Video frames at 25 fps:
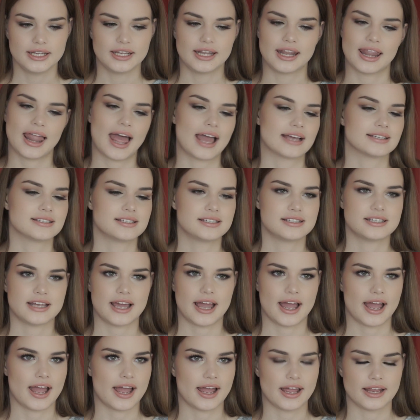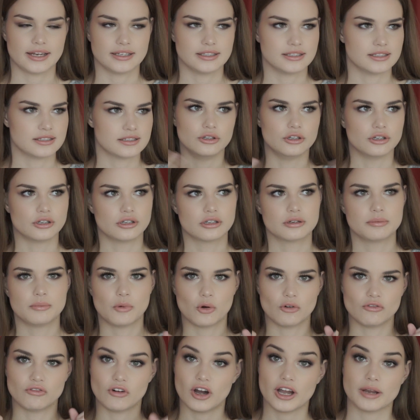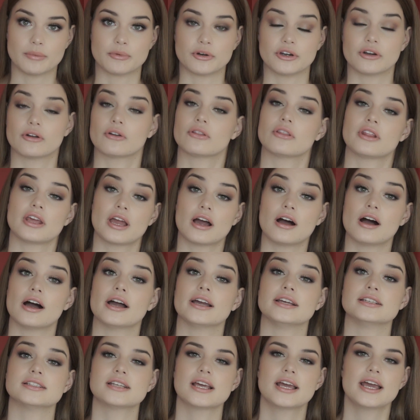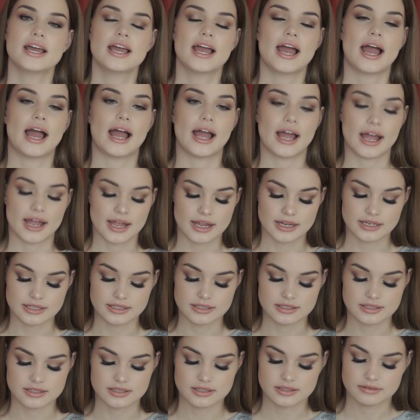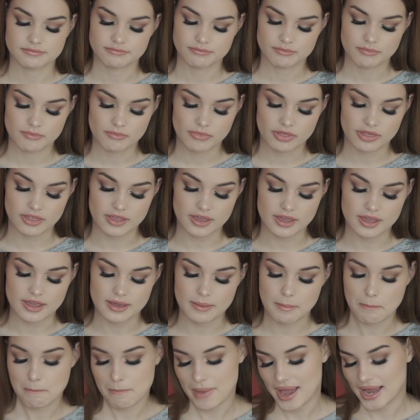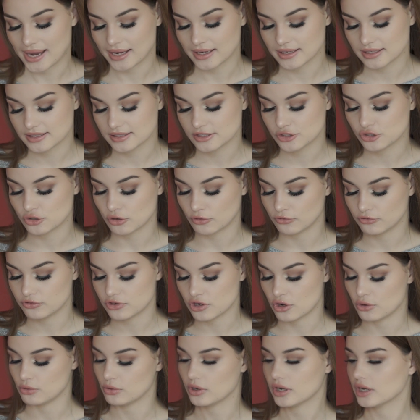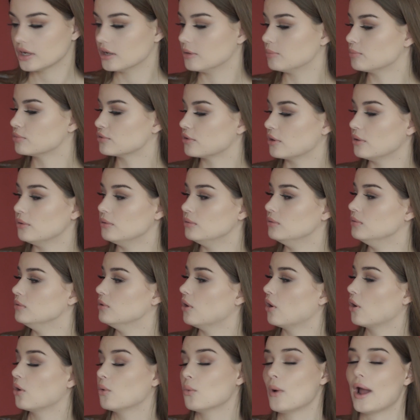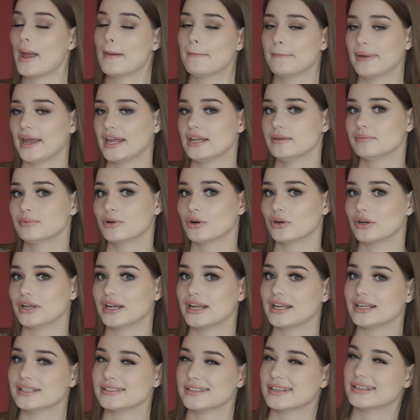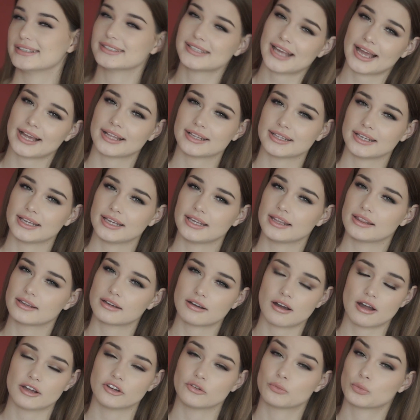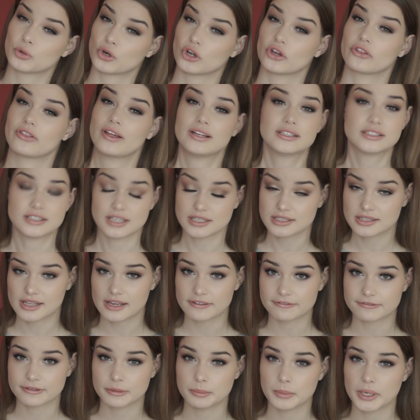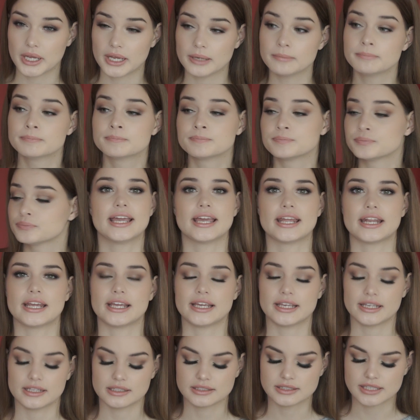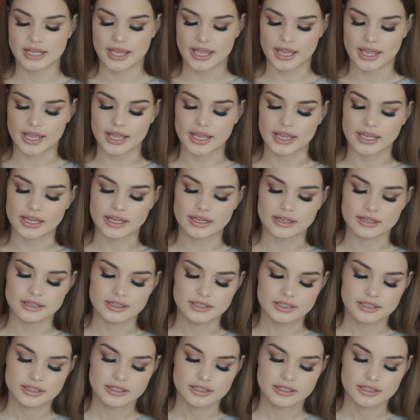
last and look more vibrant on the eyes. And the M.A.C Soft Ochre Pro Longwear Paint Pot is exactly the kind of product that does that for me. It is a